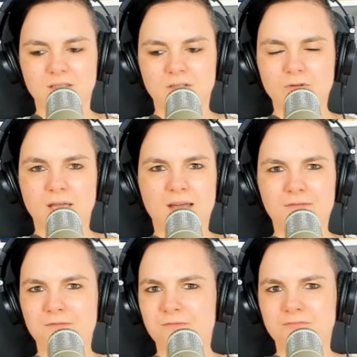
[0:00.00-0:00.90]
you
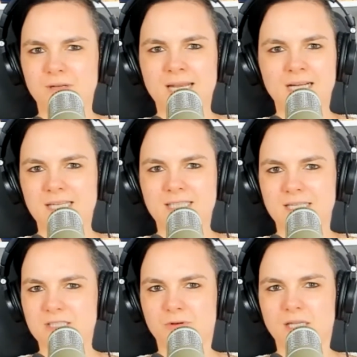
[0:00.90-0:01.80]
have
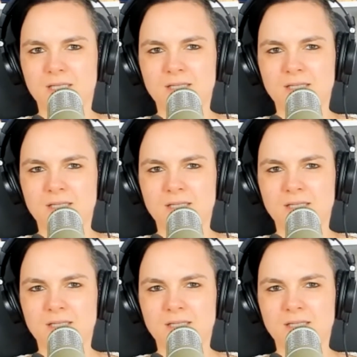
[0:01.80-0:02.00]
analytics, right?